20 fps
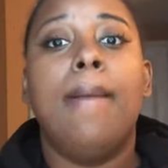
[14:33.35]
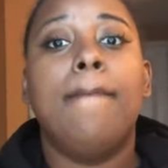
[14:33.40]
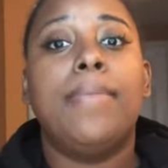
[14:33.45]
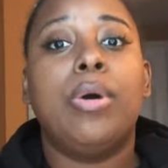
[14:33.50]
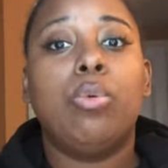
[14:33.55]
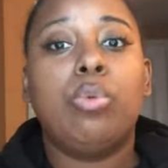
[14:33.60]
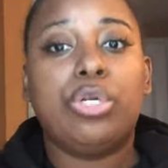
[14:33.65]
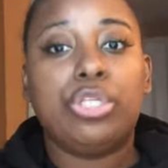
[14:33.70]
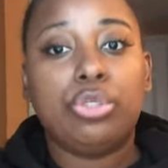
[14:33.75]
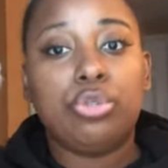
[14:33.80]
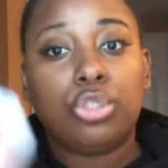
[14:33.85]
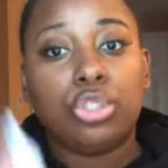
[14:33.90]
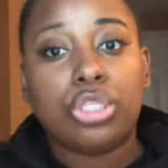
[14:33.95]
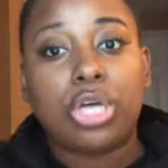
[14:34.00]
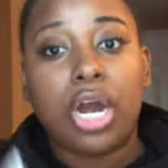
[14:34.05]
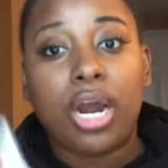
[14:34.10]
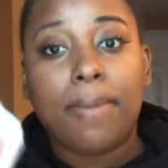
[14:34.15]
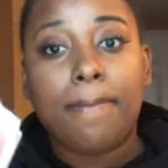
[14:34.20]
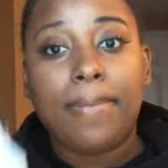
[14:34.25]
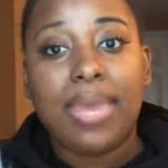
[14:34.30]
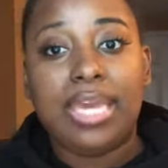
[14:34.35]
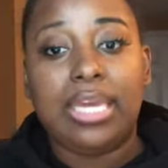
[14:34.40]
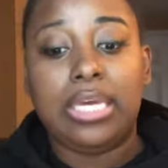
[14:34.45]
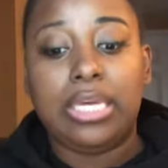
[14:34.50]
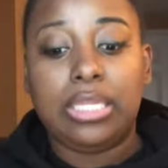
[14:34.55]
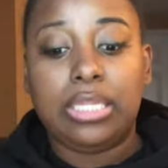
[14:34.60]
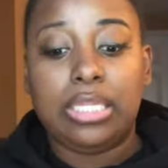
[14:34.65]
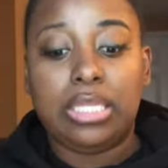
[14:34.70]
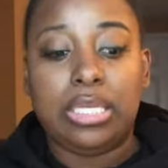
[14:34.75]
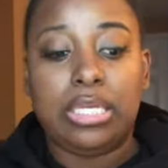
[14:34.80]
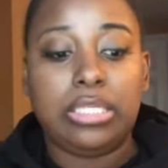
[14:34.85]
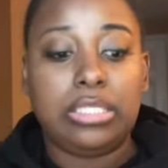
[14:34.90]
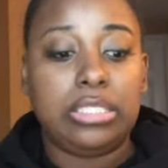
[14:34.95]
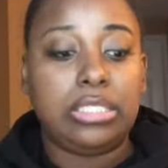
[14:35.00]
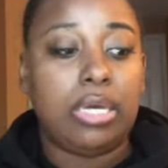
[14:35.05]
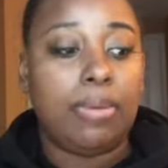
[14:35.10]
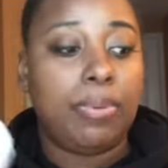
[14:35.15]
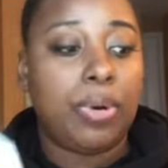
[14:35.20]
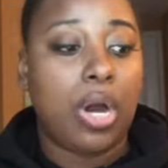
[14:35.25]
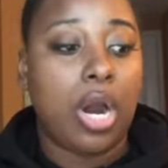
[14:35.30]
but when you start making
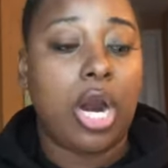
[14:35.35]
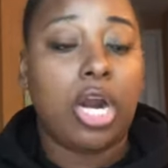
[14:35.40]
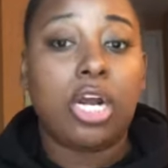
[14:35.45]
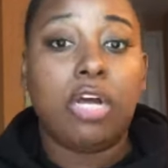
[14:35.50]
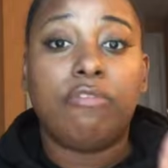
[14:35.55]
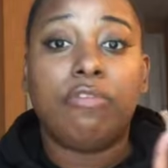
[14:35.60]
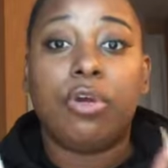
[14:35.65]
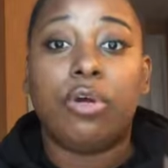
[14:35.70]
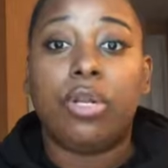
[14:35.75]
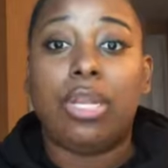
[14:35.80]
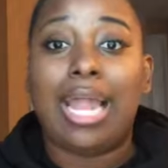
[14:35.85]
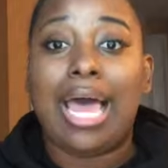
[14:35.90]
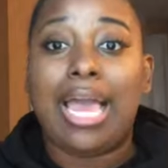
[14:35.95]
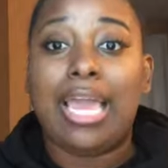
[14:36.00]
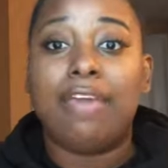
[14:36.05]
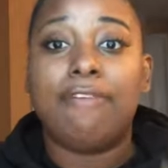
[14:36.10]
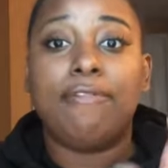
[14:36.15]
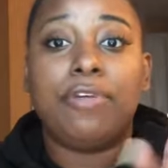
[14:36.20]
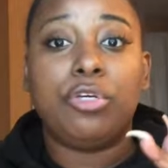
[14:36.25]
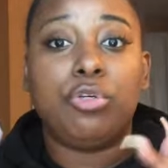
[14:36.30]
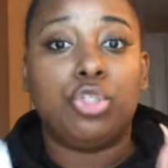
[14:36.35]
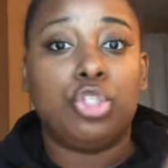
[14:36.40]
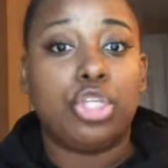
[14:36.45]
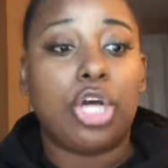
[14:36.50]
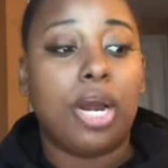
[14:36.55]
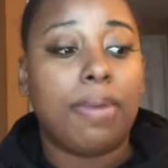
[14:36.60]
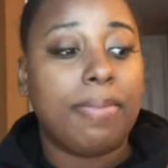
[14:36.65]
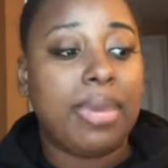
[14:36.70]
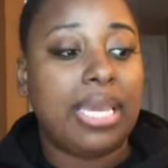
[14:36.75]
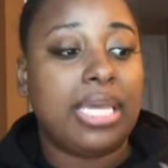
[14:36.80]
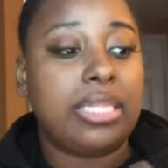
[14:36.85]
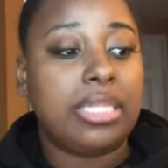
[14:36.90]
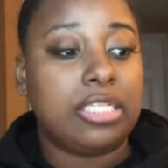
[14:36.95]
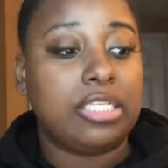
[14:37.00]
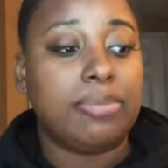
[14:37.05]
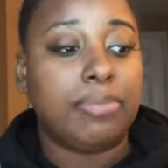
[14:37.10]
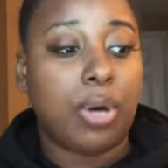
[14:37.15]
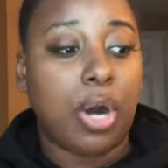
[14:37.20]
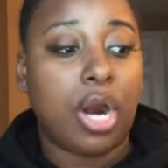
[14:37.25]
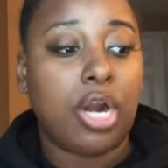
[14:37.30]
this a part of your life you start making
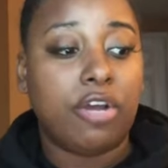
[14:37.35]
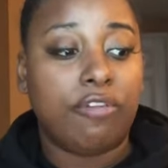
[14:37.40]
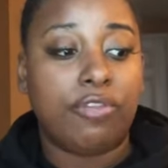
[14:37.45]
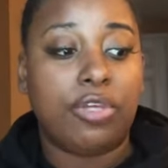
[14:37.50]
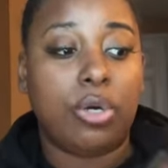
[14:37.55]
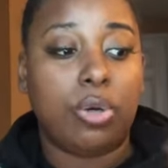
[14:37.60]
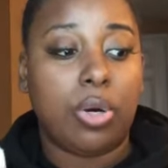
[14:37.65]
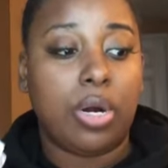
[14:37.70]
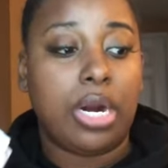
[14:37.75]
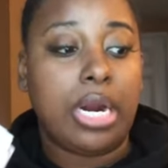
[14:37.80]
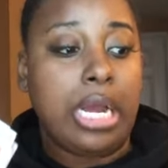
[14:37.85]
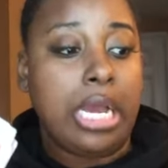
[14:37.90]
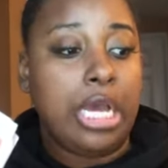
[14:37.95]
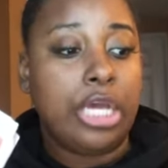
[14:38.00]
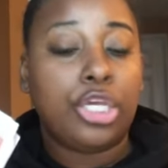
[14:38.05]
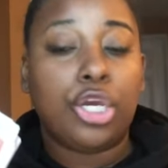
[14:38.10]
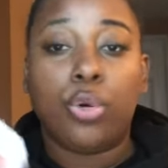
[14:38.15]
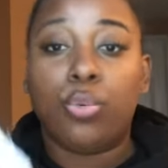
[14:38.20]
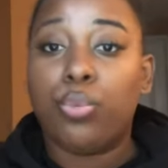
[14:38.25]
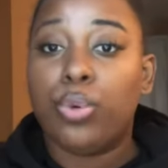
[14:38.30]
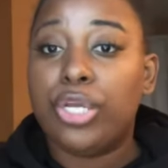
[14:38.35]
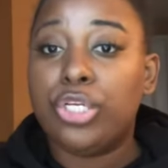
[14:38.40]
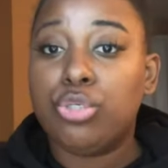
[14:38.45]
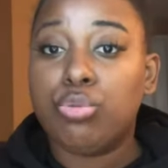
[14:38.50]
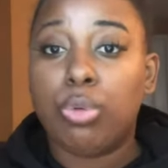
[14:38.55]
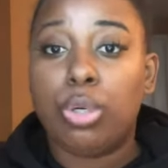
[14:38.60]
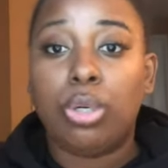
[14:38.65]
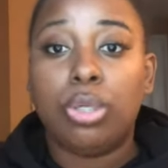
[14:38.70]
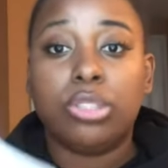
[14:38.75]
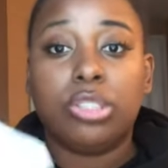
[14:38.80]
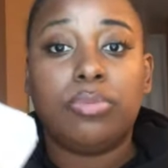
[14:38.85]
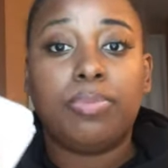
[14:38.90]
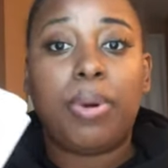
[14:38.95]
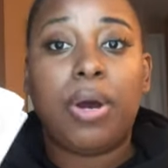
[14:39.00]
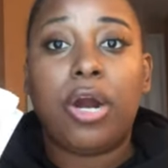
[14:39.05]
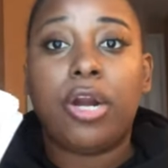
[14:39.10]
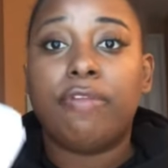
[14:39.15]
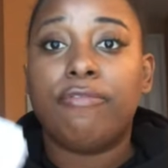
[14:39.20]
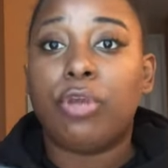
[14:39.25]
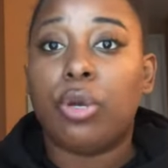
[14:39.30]
this a part of your your rituals
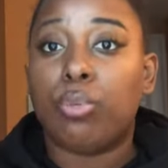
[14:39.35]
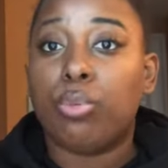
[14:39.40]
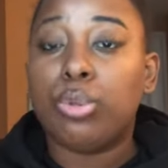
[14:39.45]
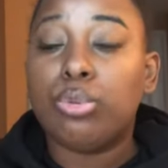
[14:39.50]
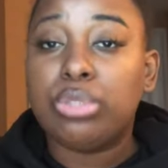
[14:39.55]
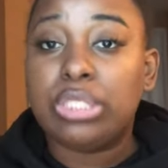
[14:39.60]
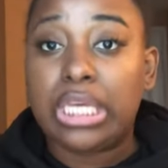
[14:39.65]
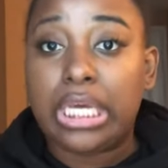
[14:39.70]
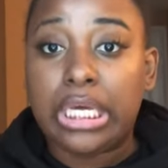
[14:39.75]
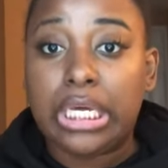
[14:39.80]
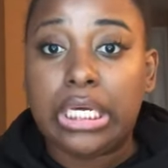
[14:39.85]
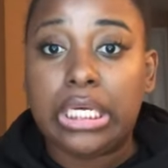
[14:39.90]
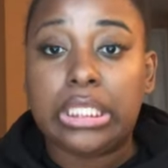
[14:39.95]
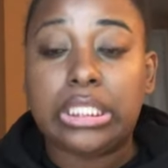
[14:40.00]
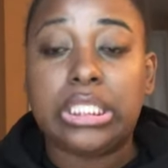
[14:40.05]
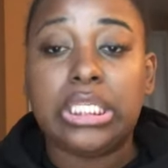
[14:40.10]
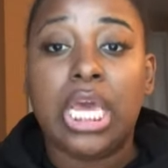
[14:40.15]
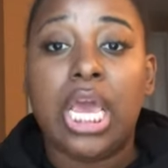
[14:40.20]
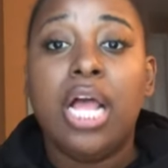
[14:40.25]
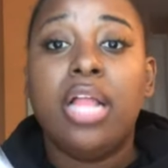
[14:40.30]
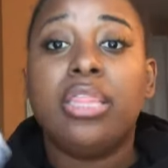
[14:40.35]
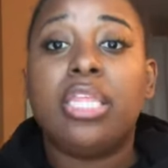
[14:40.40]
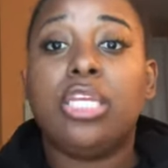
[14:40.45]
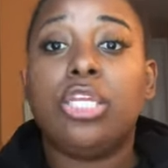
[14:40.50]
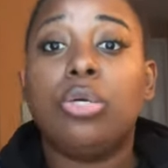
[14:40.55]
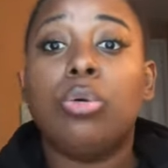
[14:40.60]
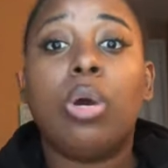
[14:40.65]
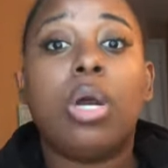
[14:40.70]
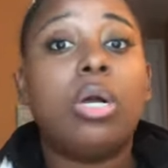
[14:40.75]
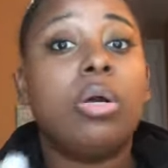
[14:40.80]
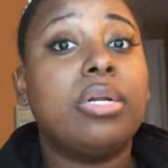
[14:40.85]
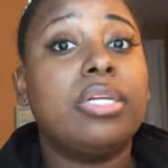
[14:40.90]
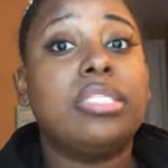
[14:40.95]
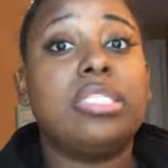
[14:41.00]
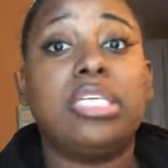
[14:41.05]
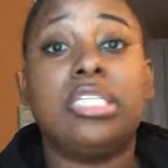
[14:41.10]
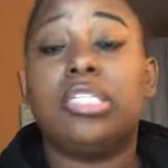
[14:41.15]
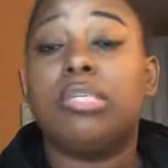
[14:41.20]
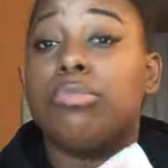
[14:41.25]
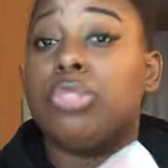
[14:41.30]
part of your routines then you are going to
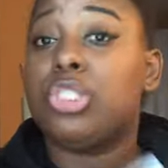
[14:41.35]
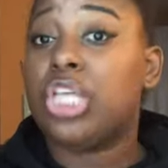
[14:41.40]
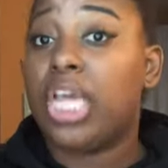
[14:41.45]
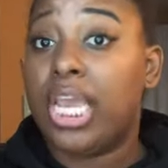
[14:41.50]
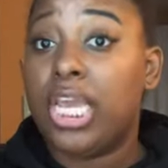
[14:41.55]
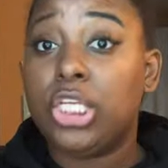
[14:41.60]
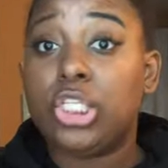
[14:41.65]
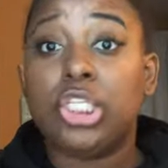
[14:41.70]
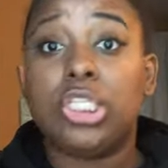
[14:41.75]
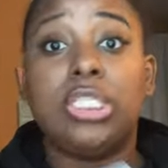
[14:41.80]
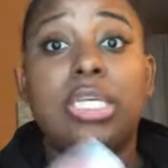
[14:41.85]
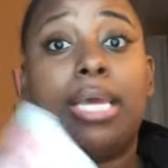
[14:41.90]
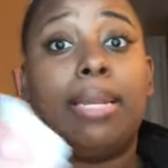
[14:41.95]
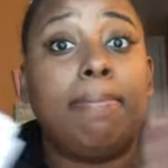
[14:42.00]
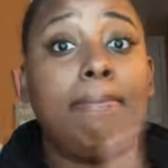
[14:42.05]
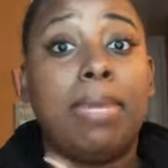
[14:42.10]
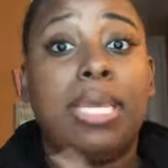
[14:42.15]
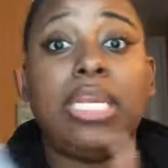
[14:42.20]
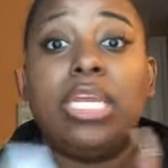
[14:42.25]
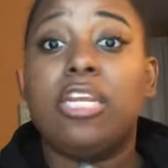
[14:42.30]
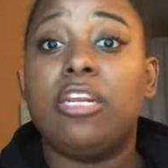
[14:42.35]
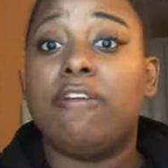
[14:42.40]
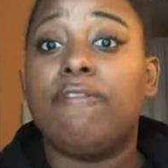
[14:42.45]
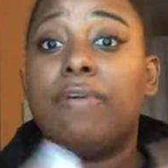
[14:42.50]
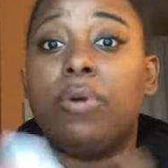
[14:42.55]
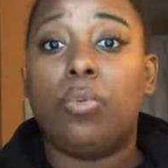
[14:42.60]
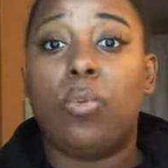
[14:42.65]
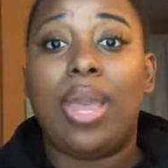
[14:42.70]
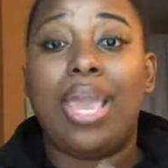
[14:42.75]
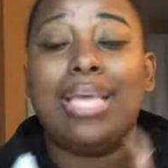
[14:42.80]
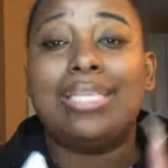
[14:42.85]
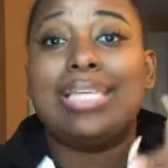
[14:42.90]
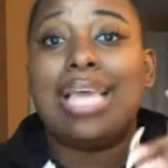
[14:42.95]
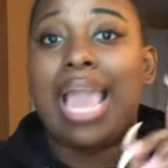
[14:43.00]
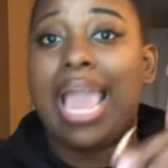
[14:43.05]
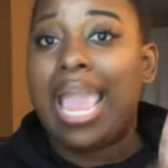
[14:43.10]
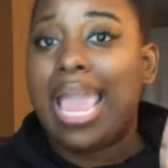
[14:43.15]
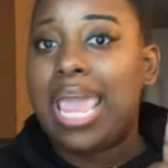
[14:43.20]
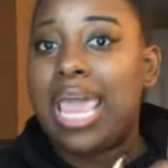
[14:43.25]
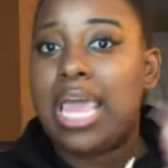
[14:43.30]
see some changes in many different ways
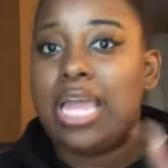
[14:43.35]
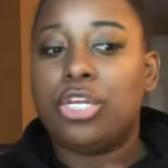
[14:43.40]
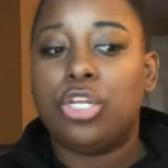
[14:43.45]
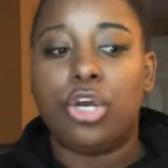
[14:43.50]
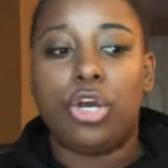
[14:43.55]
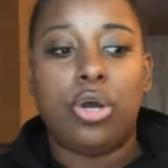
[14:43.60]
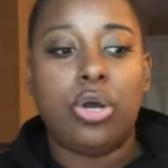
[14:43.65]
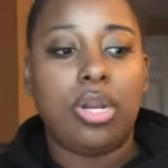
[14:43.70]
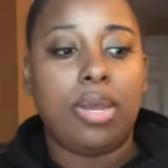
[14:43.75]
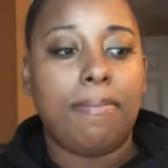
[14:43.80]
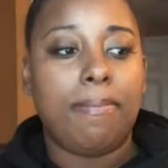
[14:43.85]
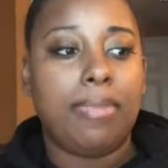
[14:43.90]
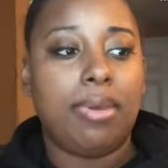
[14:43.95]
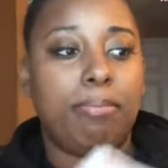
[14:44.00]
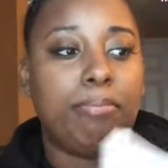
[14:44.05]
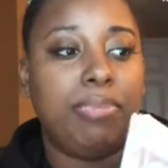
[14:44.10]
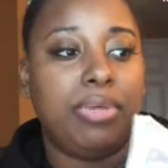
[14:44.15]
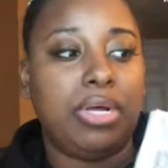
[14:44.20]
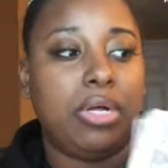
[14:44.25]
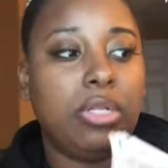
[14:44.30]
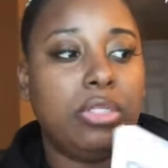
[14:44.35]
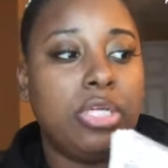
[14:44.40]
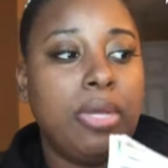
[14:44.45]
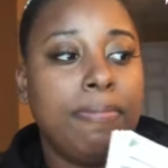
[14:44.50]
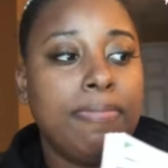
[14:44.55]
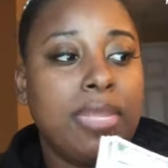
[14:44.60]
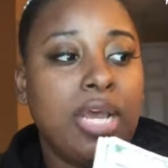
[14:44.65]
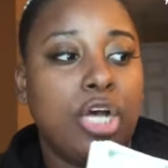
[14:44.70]
and you're going to build